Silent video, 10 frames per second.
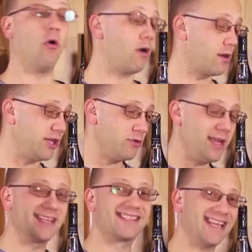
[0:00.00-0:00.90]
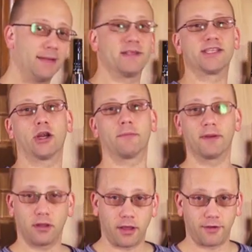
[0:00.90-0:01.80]
Or you need cinnamon syrup
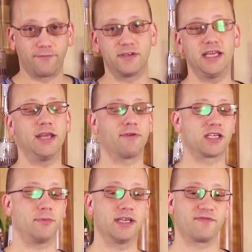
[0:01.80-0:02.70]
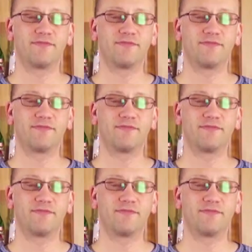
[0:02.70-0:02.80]
in a lot of tiki recipes.